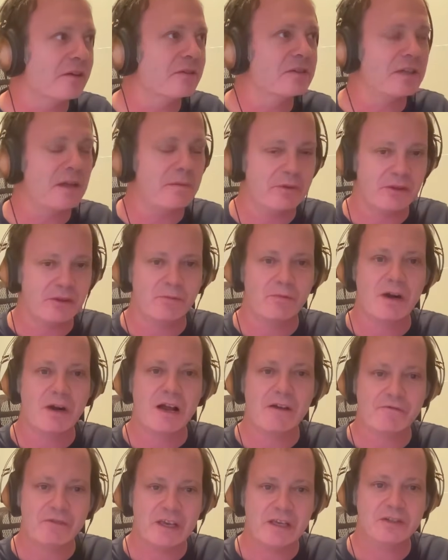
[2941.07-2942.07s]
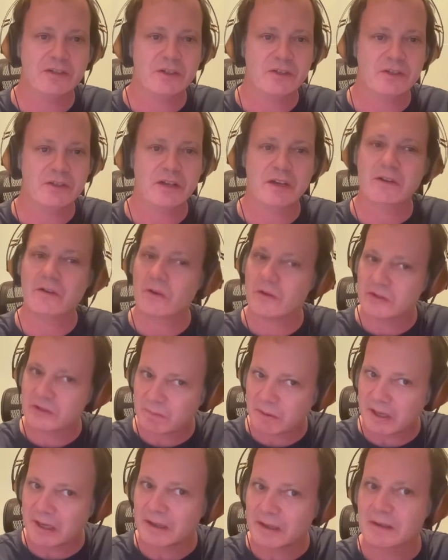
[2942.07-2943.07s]
some of the rough edges are not
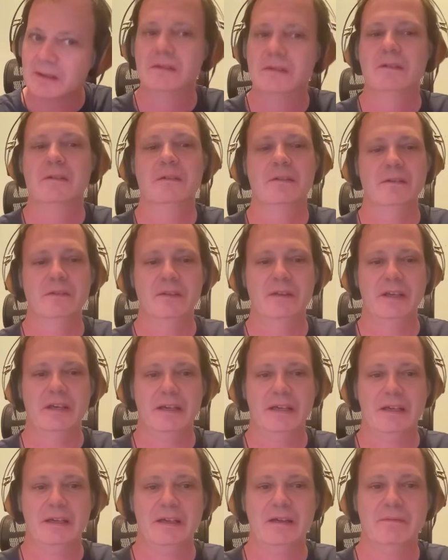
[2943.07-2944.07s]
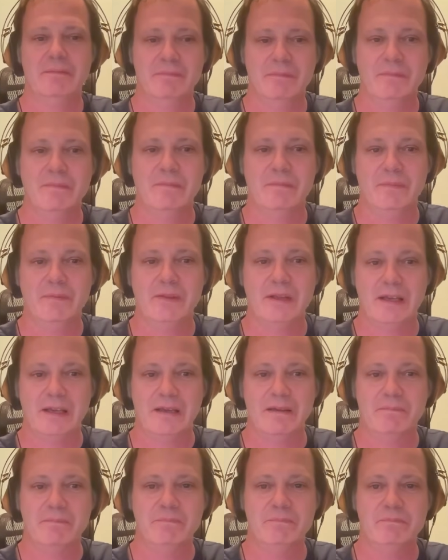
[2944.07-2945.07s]
Spring. They're
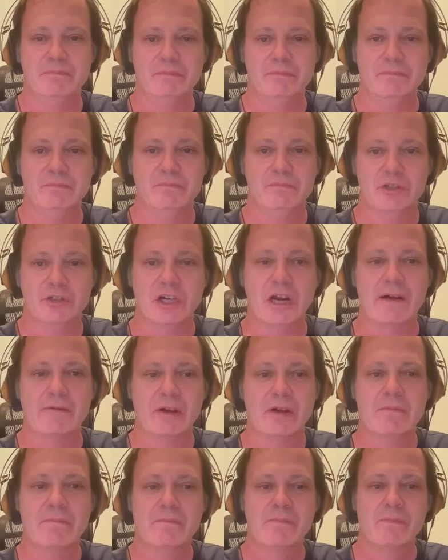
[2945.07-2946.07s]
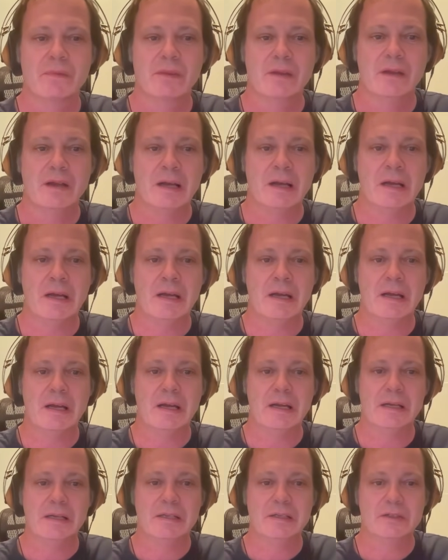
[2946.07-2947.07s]
Java.
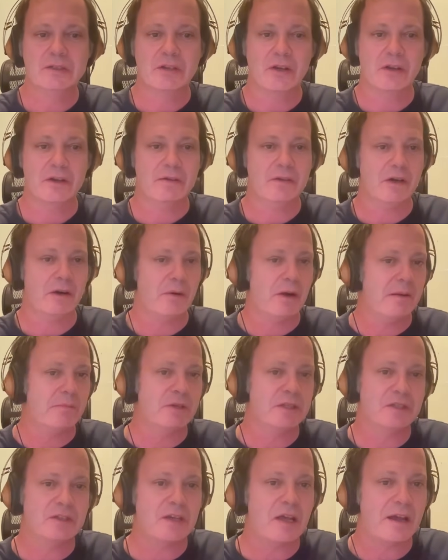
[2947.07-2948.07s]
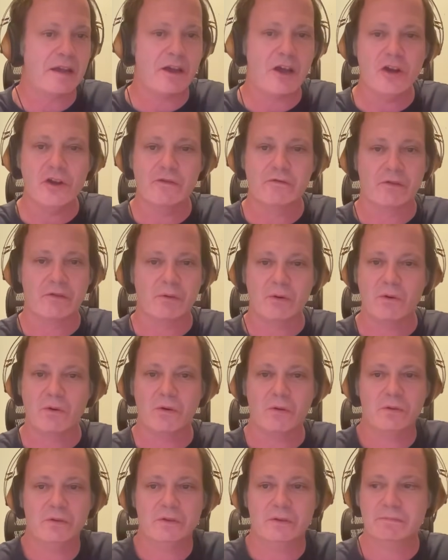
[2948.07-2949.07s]
So I would say
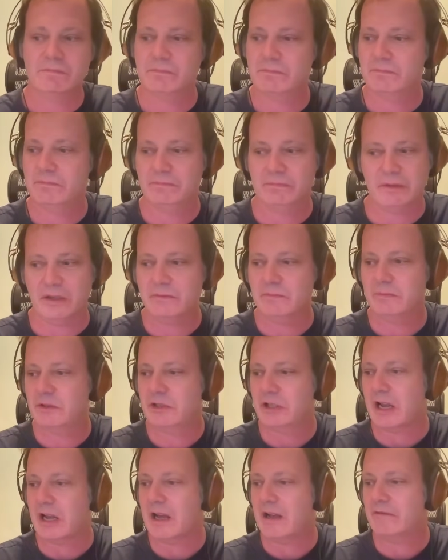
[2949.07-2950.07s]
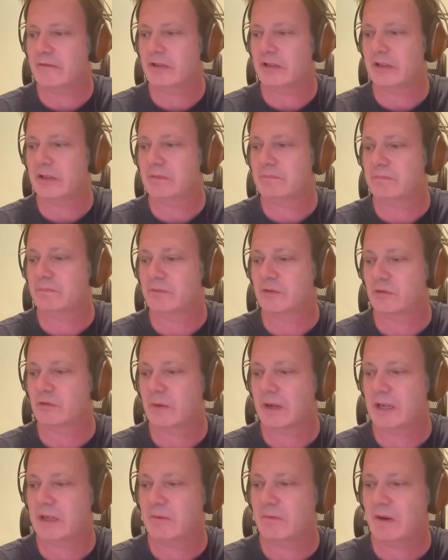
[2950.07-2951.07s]
overall, look, Java
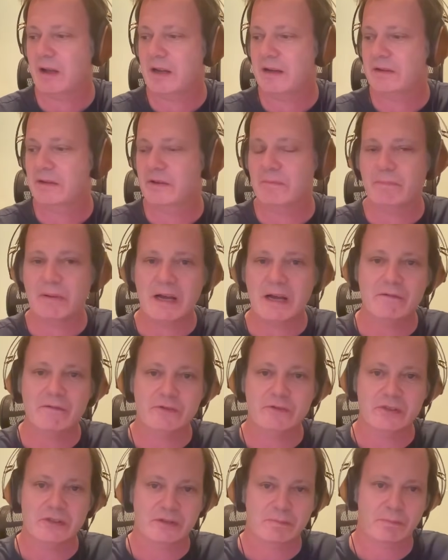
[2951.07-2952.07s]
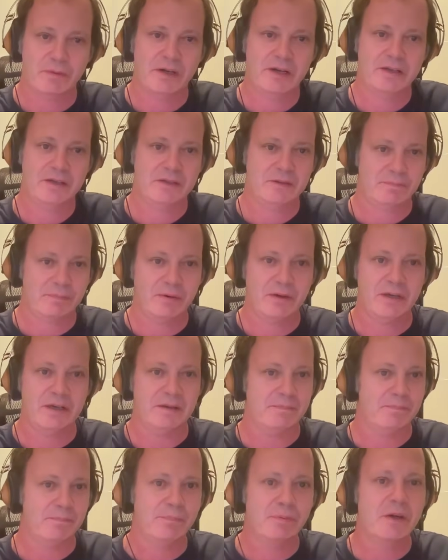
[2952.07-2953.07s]
21 and above and Spring's
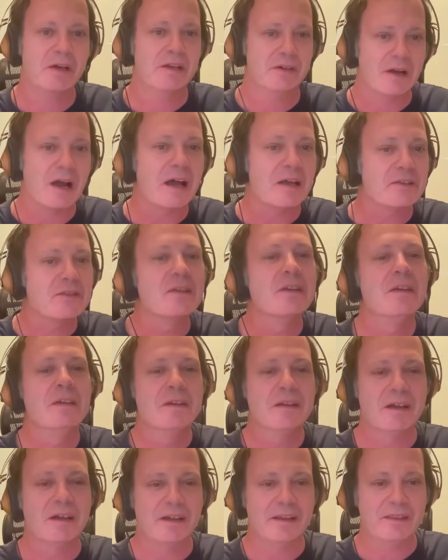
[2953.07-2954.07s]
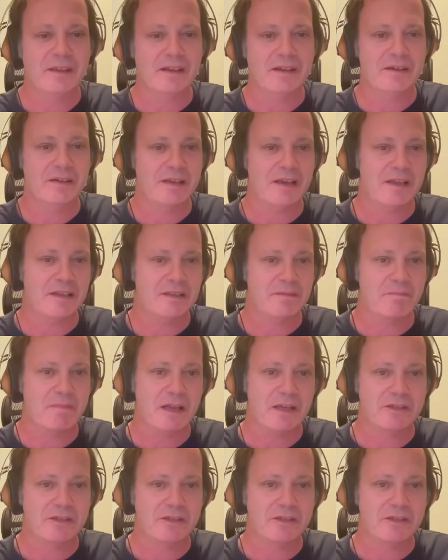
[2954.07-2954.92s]
pretty nice. I think it gets